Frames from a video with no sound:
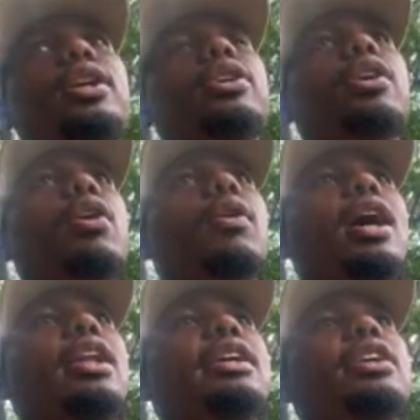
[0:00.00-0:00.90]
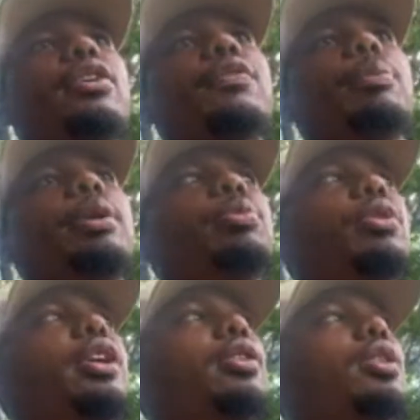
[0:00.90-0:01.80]
You know, I like hearing from people
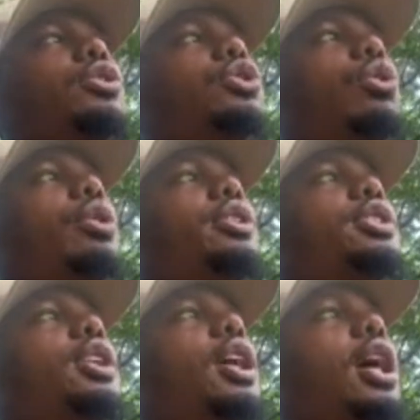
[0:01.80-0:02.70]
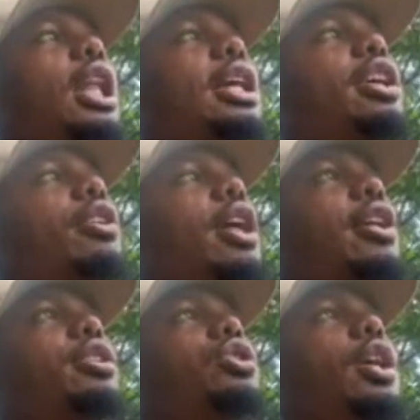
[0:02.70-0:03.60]
and hearing their stories. I like hearing how
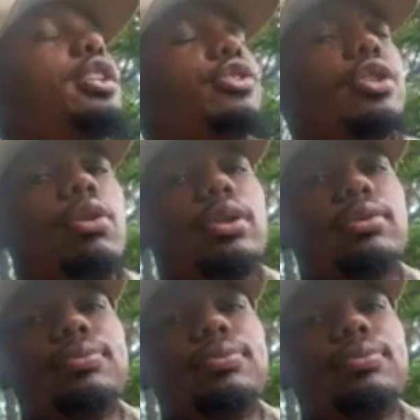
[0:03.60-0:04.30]
their training's going.